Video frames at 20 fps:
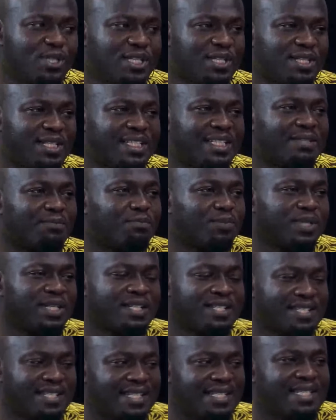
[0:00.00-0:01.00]
in the
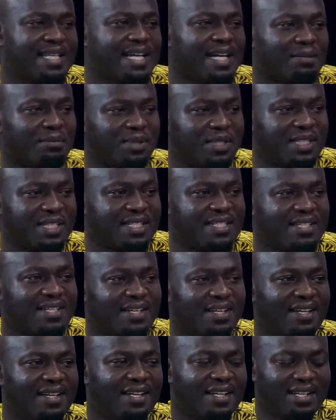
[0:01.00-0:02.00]
president cabinet
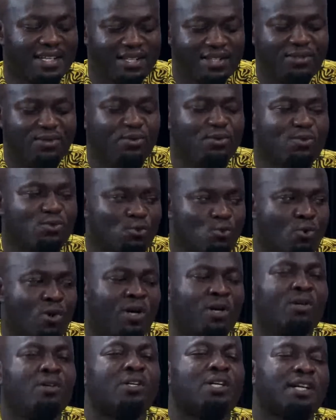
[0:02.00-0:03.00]
against those who
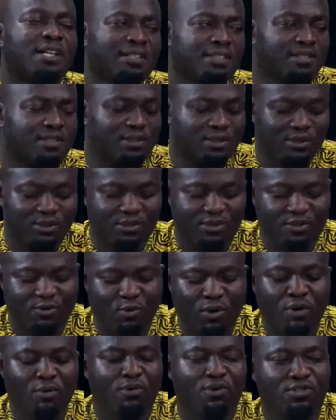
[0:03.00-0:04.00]
are on ground in the north.
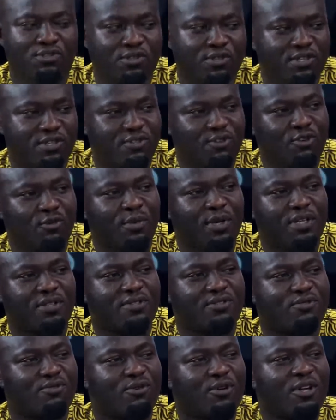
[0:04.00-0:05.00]
Kwankwaso has come out
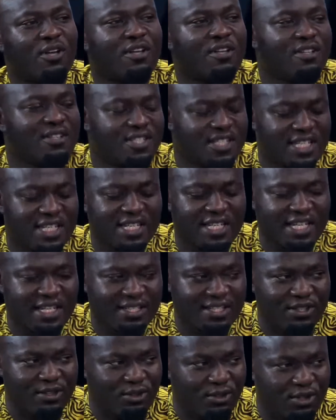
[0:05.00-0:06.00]
to say that
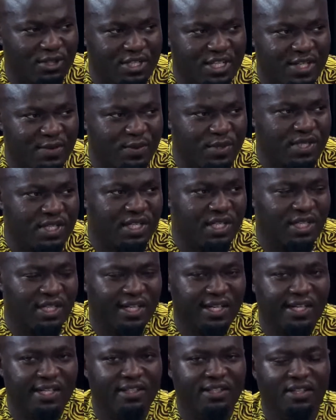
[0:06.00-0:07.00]
the north has been
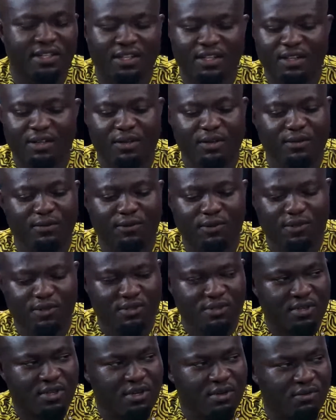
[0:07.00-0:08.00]
sidelined. Of
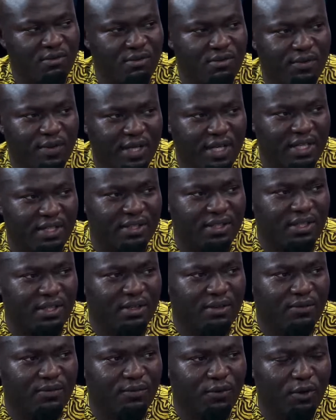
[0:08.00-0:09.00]
course, we've heard
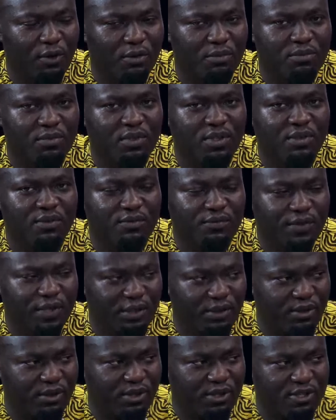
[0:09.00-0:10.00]
from
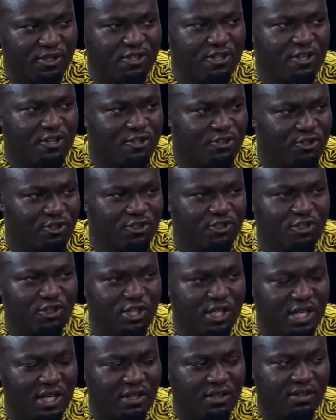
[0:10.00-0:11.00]
various northern
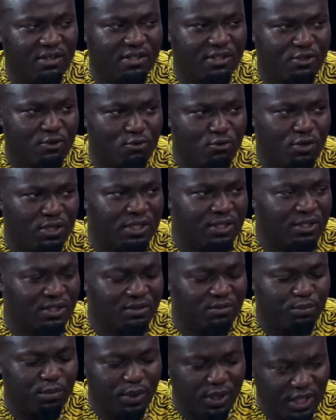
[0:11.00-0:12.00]
elders who are
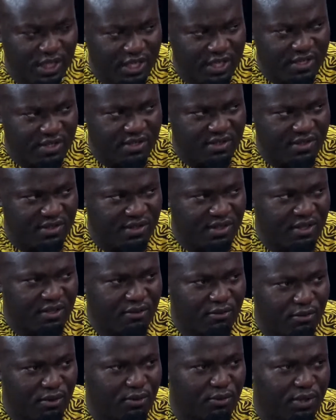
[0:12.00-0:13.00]
not pleased
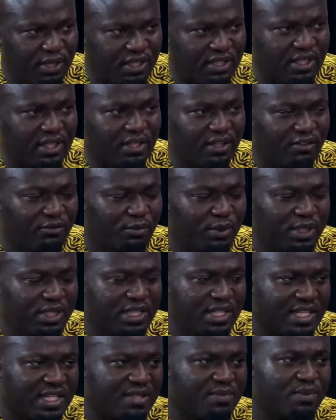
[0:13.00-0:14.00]
with the way the government
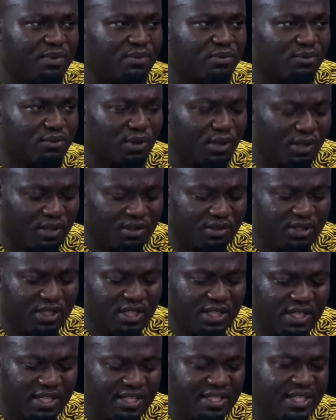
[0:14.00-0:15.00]
has been run
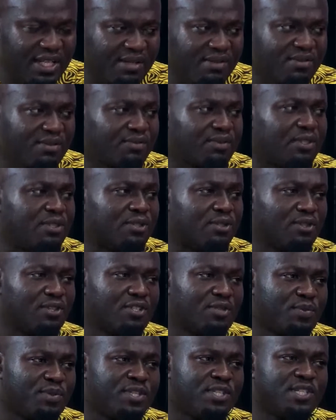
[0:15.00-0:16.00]
in terms of the
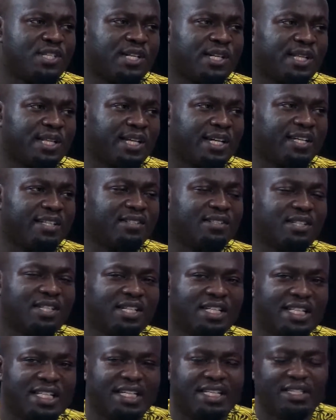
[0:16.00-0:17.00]
north being sidelined.
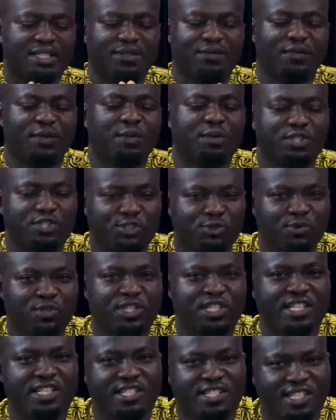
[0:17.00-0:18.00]
Now the information
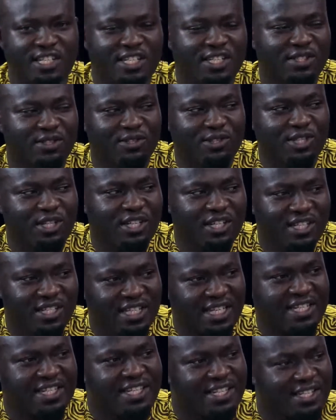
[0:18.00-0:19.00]
minister is telling us
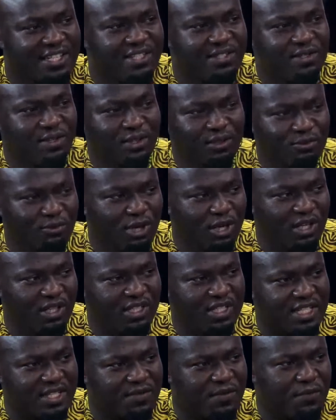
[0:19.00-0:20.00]
that he has done well, he
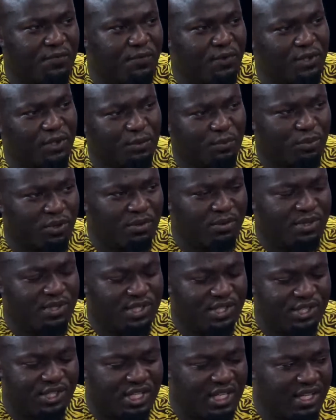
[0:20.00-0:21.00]
has fulfilled the
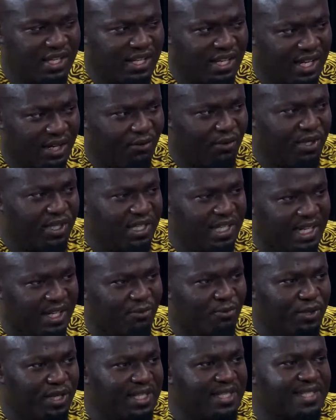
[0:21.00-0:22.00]
promises. Can
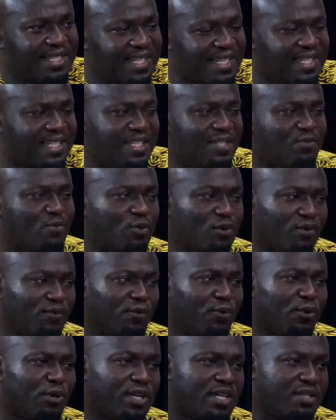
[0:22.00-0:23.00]
we take his word
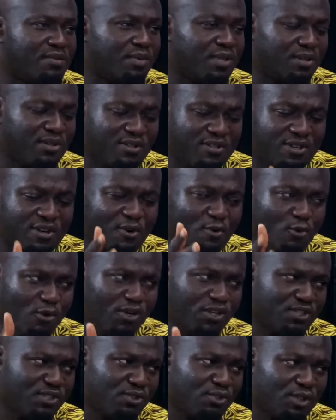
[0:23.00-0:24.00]
for it? Because
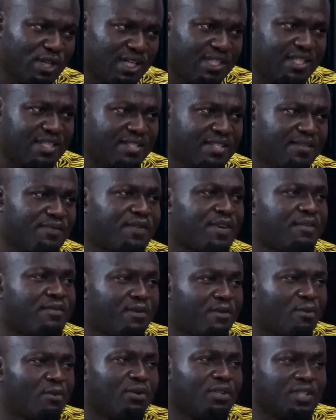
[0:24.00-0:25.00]
what's on ground is different
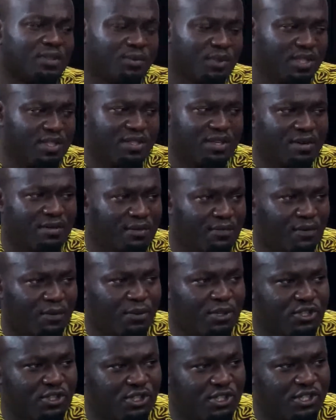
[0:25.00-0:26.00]
from what the Minister of
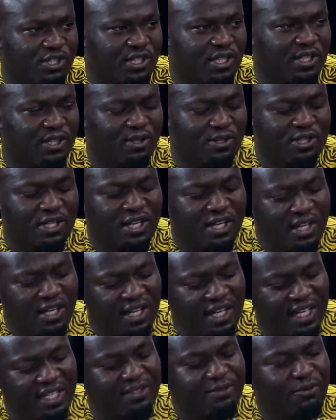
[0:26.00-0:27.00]
Information is telling us.
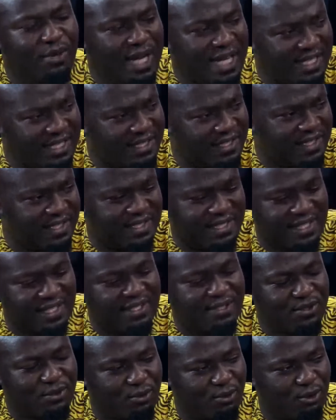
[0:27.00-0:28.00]
And why did it take
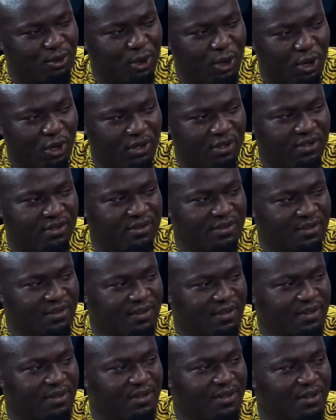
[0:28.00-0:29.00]
so long
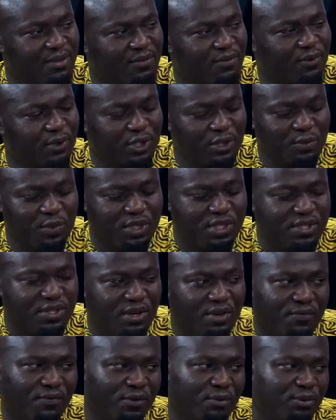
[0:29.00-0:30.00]
for the Minister
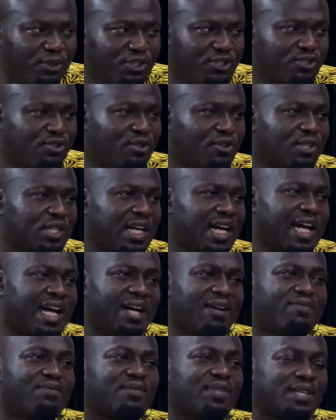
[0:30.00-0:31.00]
of Information,
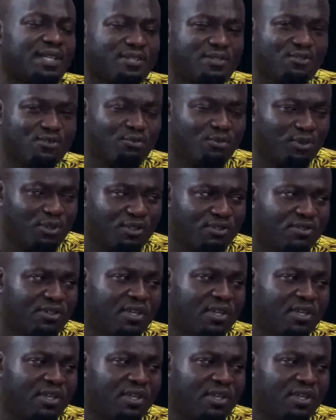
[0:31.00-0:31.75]
after so much